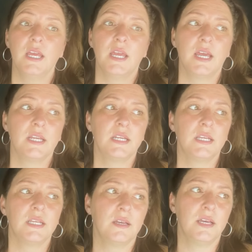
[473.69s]
And
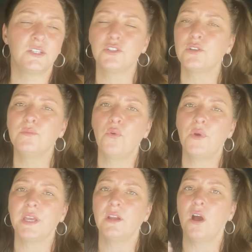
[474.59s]
at a certain
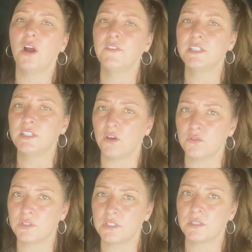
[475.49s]
point, Harvest
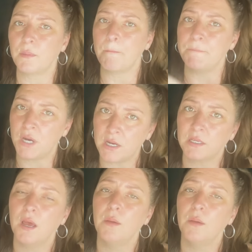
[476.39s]
Hosts bought